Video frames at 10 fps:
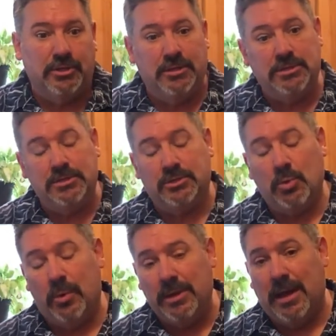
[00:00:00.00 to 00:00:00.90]
This is a
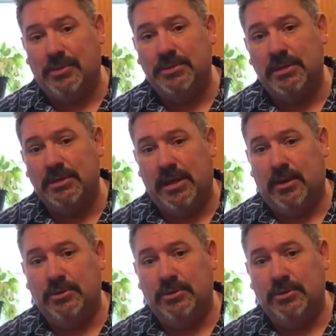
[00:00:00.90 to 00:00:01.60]
20-ounce container,